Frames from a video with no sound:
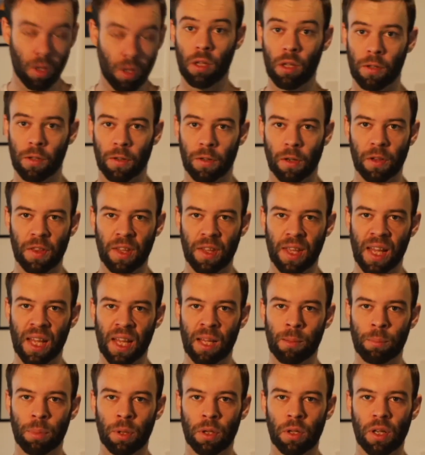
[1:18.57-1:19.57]
you got the
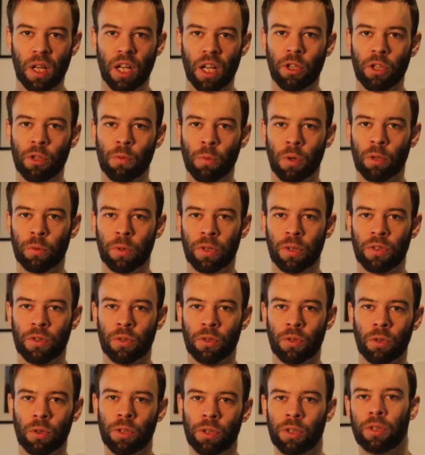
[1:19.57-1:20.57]
app and you want to
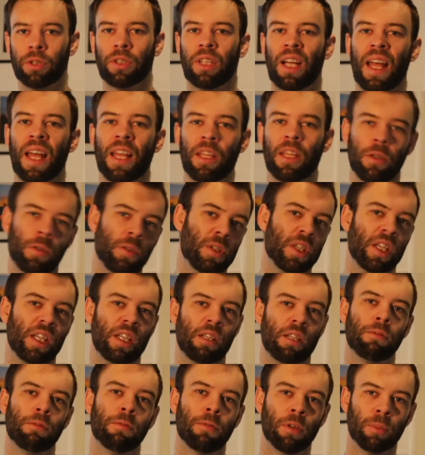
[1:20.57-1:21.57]
withdraw your AUD
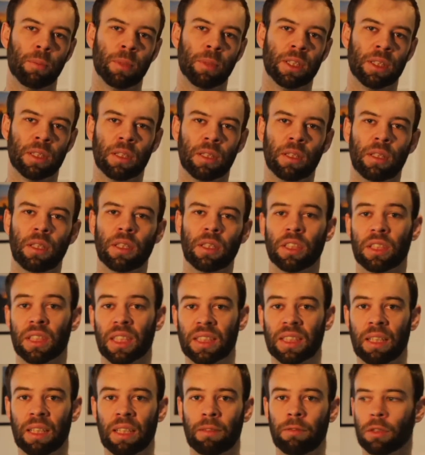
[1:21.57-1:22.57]
from it. So let's
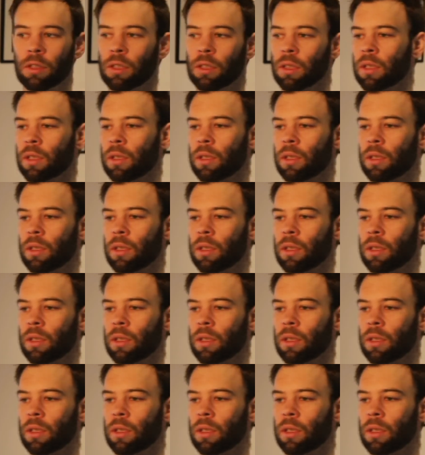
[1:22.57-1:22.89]
have a look.